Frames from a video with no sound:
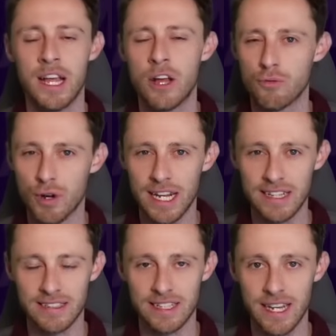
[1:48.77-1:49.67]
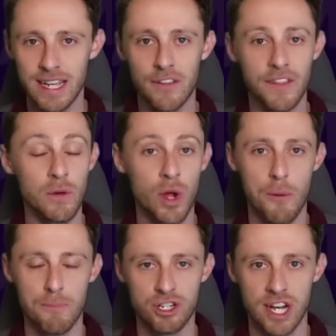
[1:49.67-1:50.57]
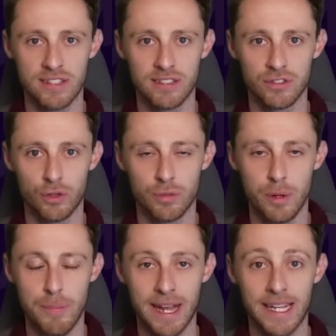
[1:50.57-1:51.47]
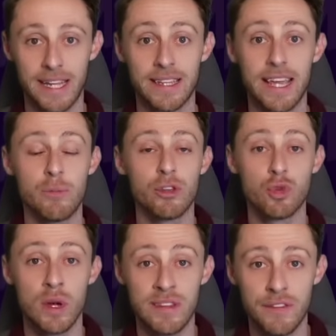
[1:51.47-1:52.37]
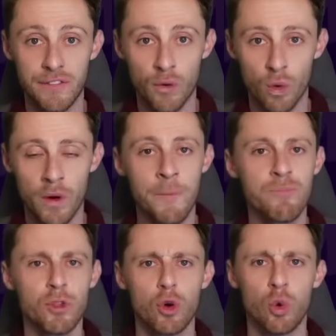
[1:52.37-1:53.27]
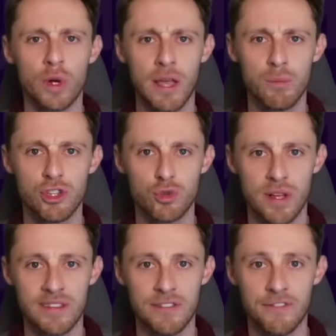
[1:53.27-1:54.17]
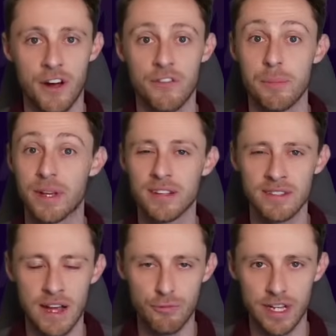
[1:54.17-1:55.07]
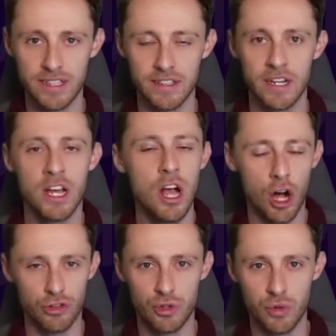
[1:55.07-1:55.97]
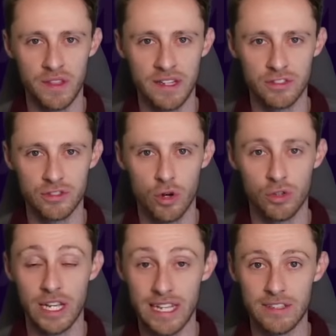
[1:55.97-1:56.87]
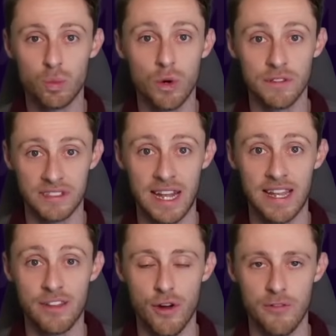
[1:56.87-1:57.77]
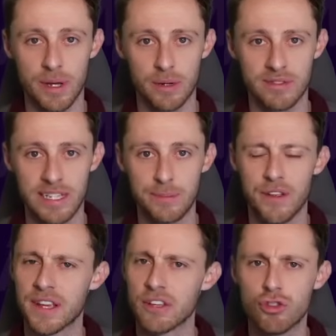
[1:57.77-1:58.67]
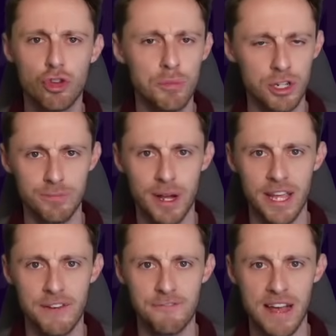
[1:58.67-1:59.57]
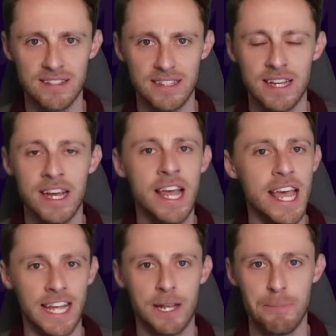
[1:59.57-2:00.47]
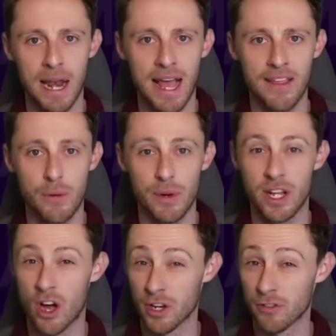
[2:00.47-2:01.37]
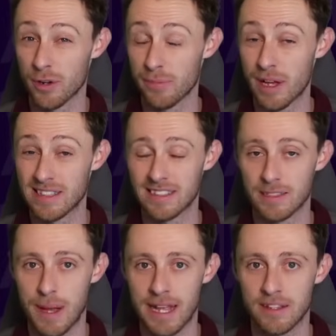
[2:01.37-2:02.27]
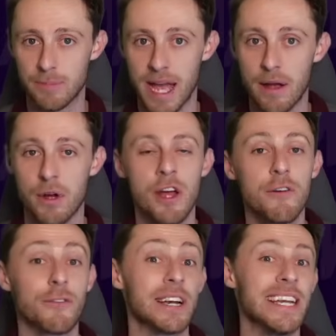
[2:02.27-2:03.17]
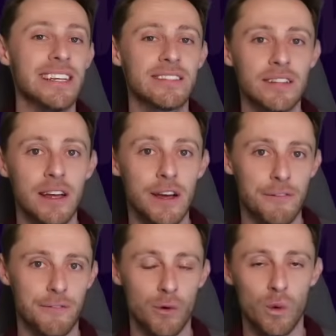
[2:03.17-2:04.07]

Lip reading: Realistically, I think we are projecting Son to be back in either game weeks 24 or game weeks 25, and because of that reason, I do think Son is worth selling in your FPL teams. I think it's too much money invested in a player that we kind of are anticipating to be out for at least 4